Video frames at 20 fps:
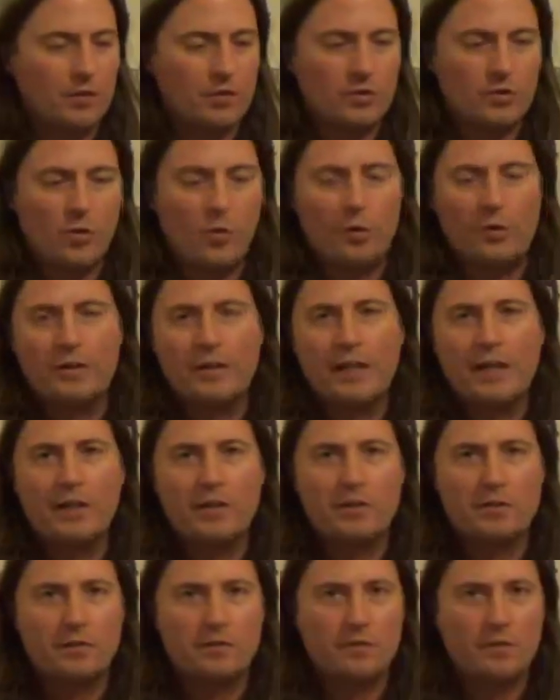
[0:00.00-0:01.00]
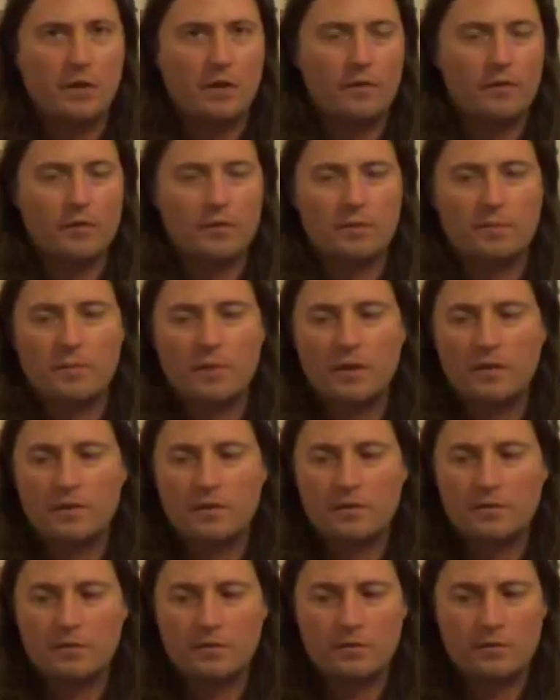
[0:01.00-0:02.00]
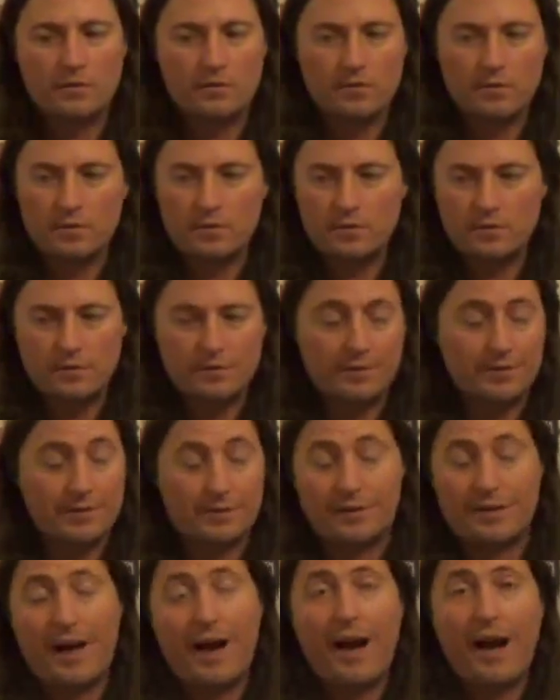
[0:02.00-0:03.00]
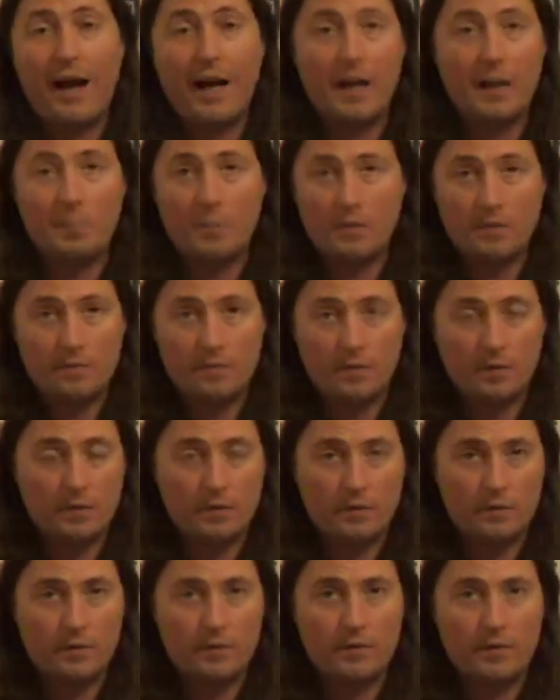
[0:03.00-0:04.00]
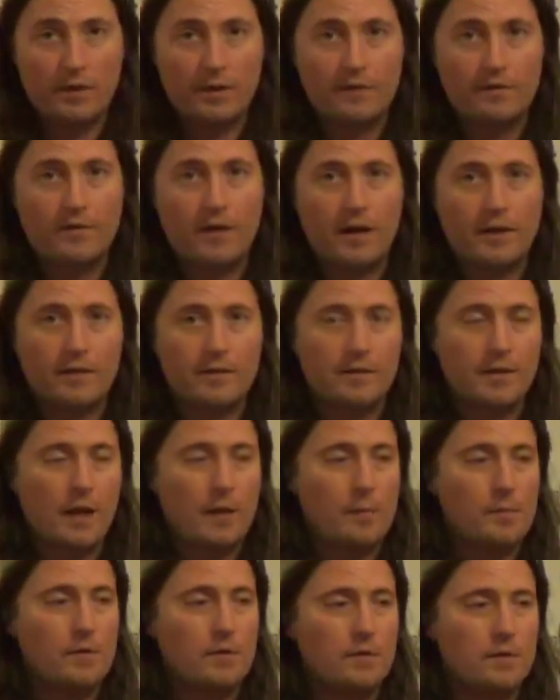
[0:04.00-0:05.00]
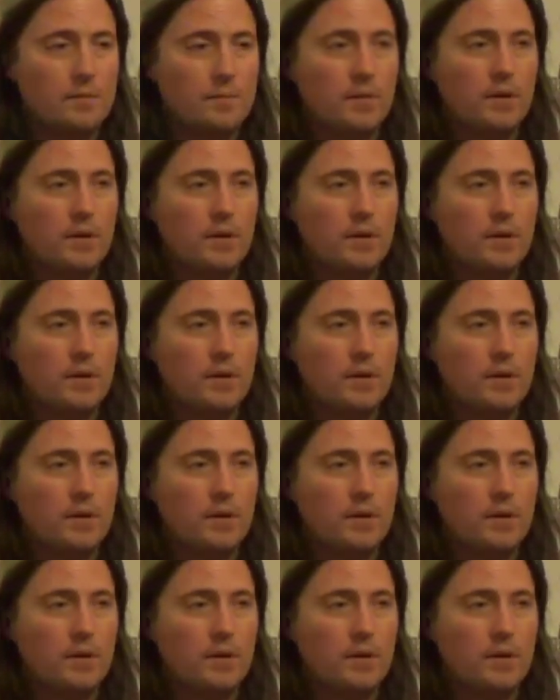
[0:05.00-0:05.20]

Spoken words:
There's coordination involved, there's muscles, there's time involved. You've got to find the time to do this.